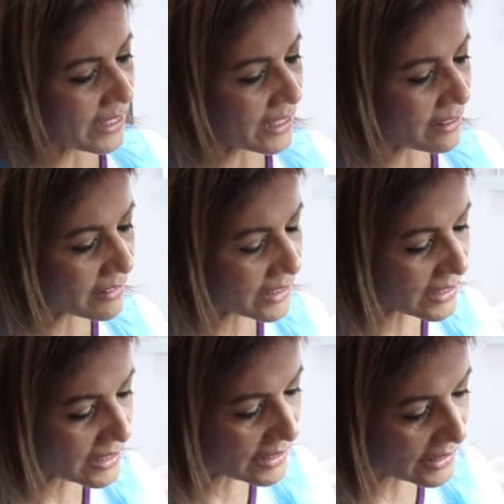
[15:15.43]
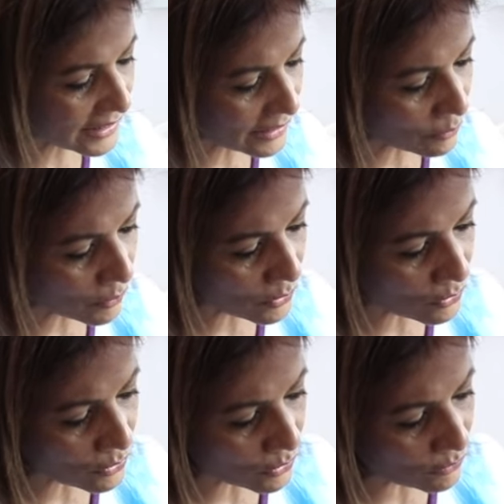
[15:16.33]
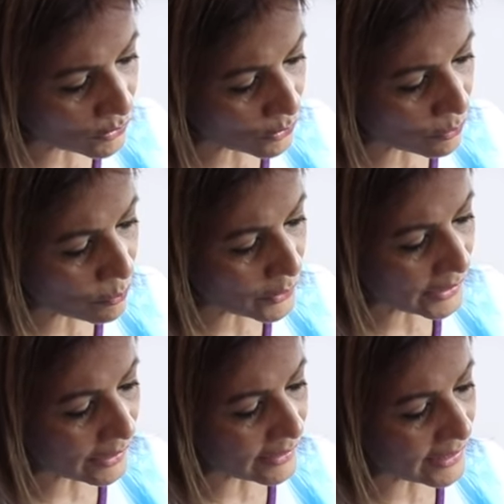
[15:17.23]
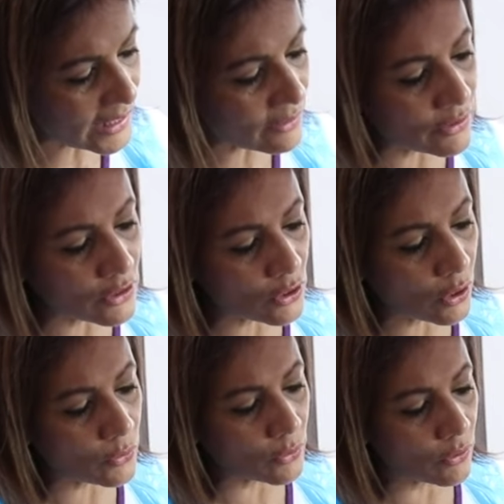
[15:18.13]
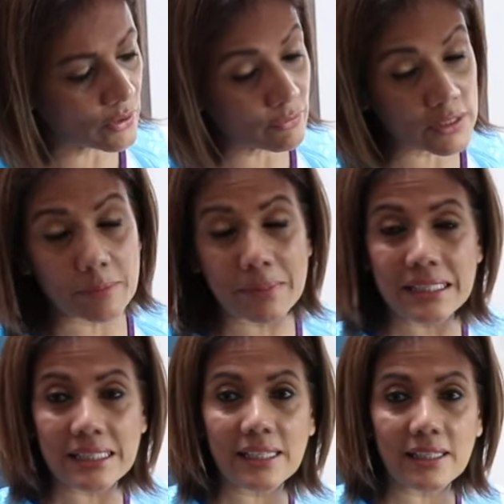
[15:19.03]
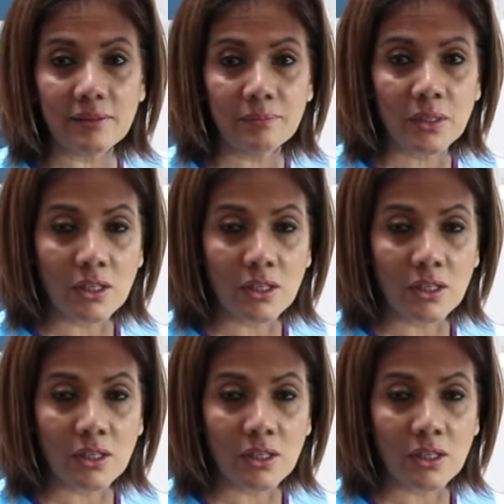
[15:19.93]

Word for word: areas that I want to sort of, you know, bring even tone on, vitamin C.